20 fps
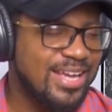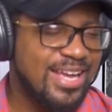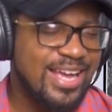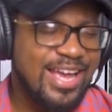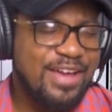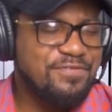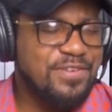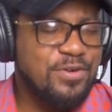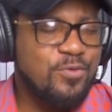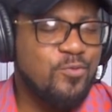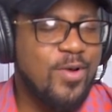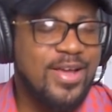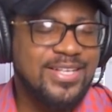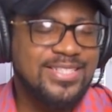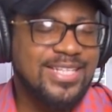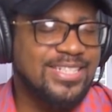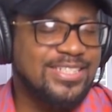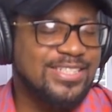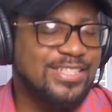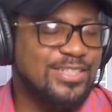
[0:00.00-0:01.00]
If the West
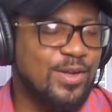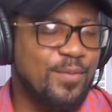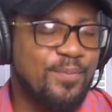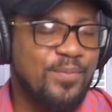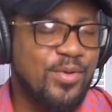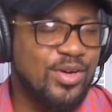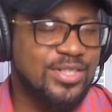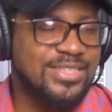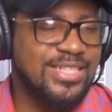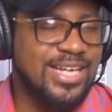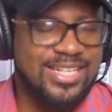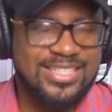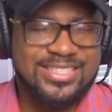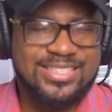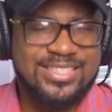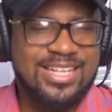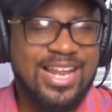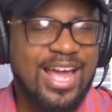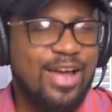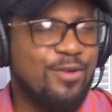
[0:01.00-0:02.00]
doesn't support
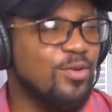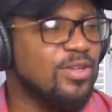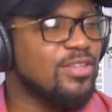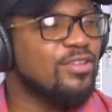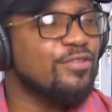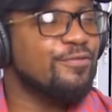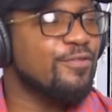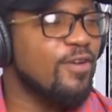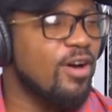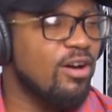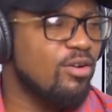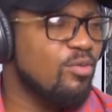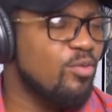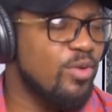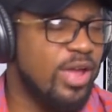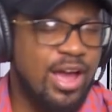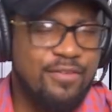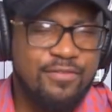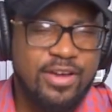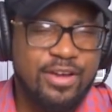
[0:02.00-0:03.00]
us, like what the fuck?
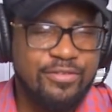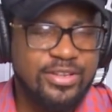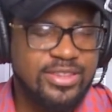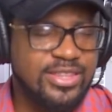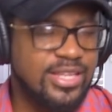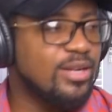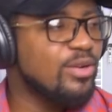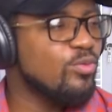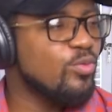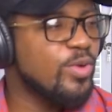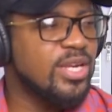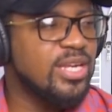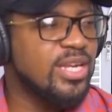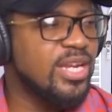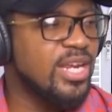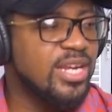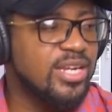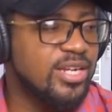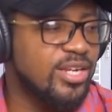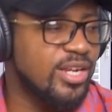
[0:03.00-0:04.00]
We have everything we
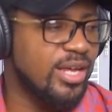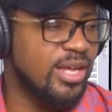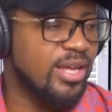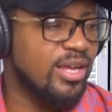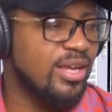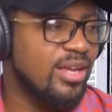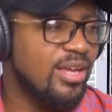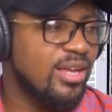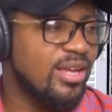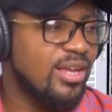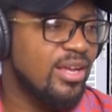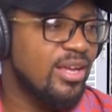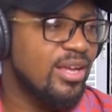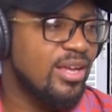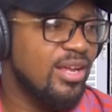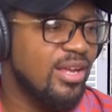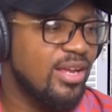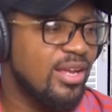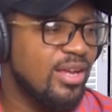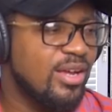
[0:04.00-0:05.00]
need here.
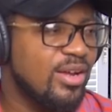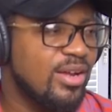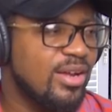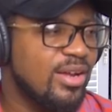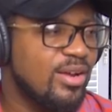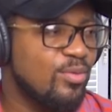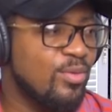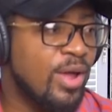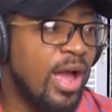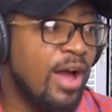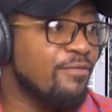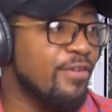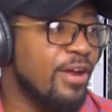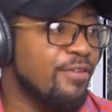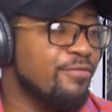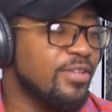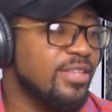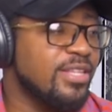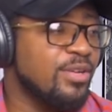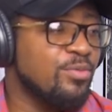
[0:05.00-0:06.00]
We have
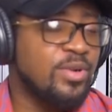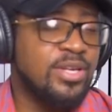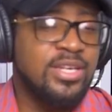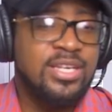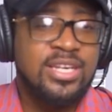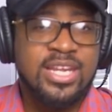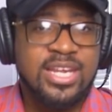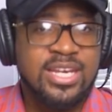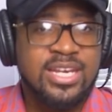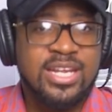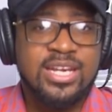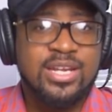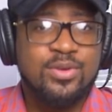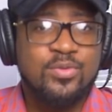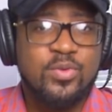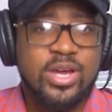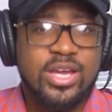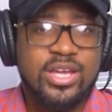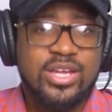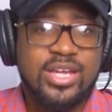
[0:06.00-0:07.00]
everything we need
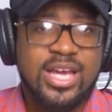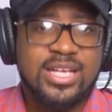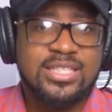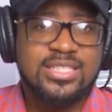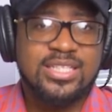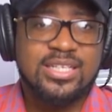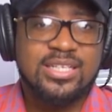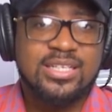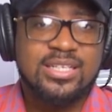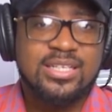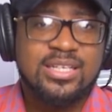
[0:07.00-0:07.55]
anyway, you get it?